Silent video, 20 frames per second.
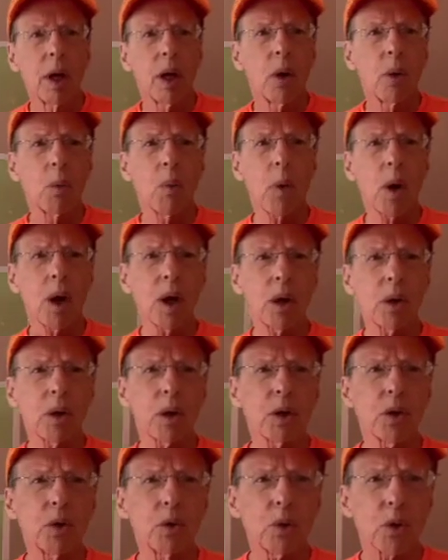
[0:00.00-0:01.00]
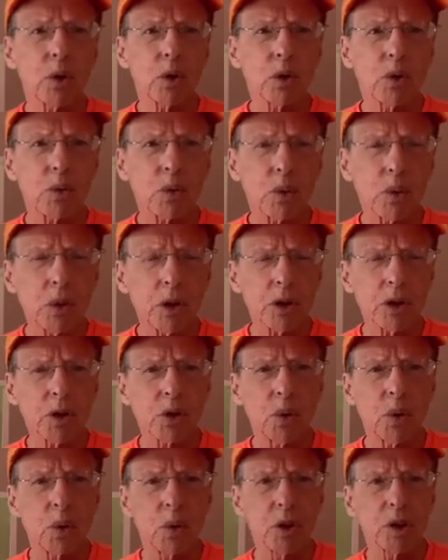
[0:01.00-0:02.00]
while your cross
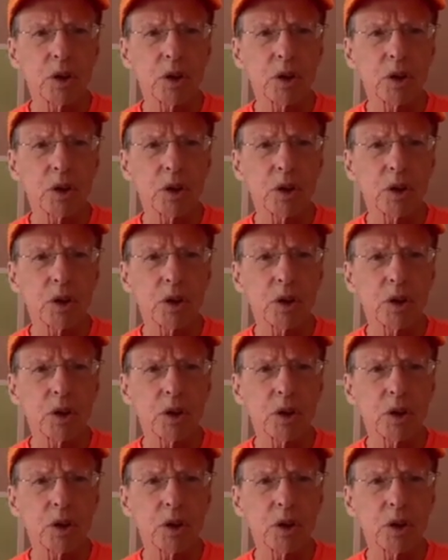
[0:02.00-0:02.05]
court